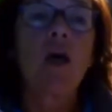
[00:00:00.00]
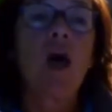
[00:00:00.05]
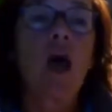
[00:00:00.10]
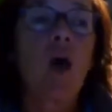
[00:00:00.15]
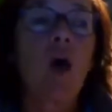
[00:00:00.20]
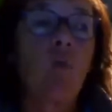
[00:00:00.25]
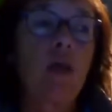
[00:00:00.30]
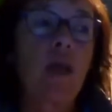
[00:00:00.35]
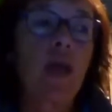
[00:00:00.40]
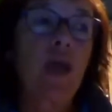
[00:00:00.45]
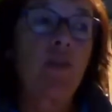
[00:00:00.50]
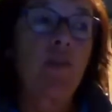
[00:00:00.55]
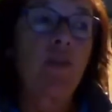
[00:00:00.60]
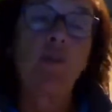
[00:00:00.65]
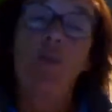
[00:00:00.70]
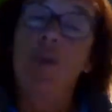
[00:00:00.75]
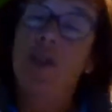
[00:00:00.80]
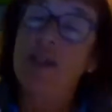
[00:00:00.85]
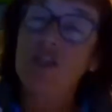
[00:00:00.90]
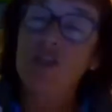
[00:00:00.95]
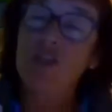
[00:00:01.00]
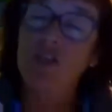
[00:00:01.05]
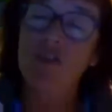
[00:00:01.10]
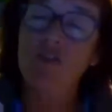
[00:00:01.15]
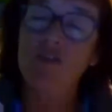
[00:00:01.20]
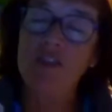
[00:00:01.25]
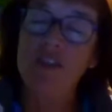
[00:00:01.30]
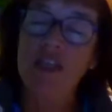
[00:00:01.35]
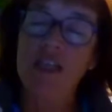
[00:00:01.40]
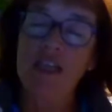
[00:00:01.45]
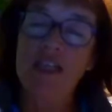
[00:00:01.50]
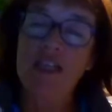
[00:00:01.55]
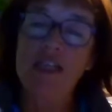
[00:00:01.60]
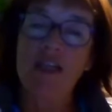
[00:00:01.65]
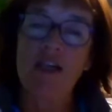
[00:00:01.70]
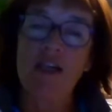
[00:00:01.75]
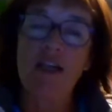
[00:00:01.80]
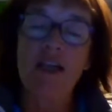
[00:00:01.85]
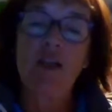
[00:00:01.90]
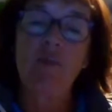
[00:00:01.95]
And we had the pleasure of seeing
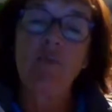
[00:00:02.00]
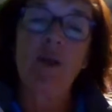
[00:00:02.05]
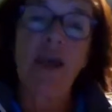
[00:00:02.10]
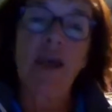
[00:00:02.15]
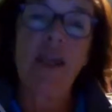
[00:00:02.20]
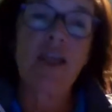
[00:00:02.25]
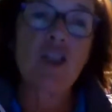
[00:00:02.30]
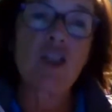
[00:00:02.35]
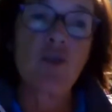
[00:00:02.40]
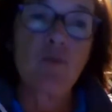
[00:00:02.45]
Diana Page